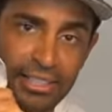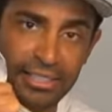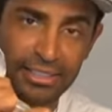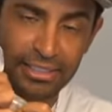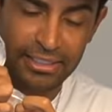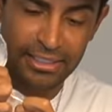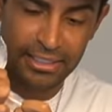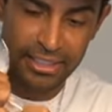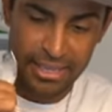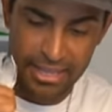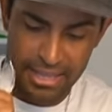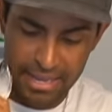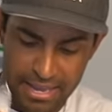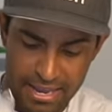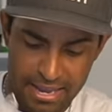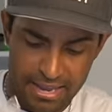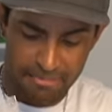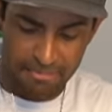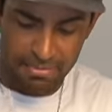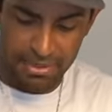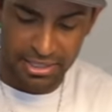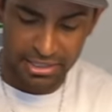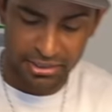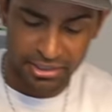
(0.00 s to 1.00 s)
things,
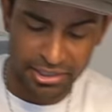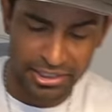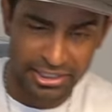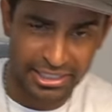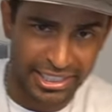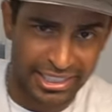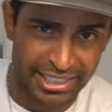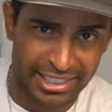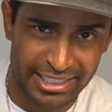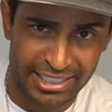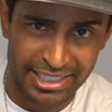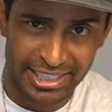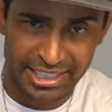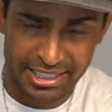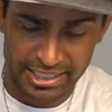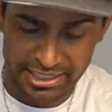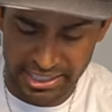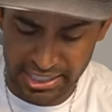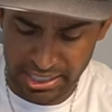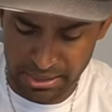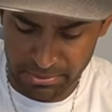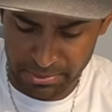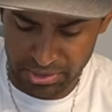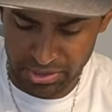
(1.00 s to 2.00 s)
but it looks like it's kind
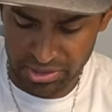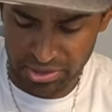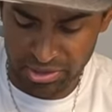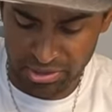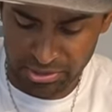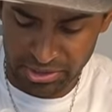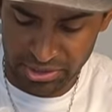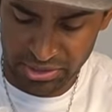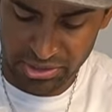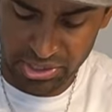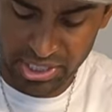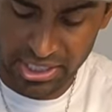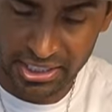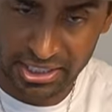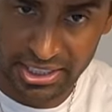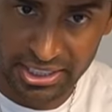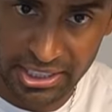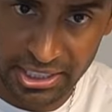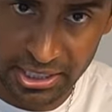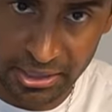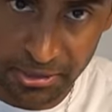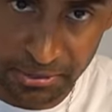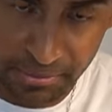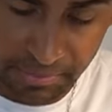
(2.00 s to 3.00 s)
of damaged. So check
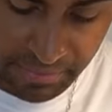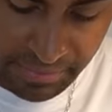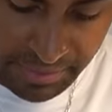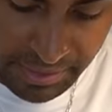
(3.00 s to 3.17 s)
this out.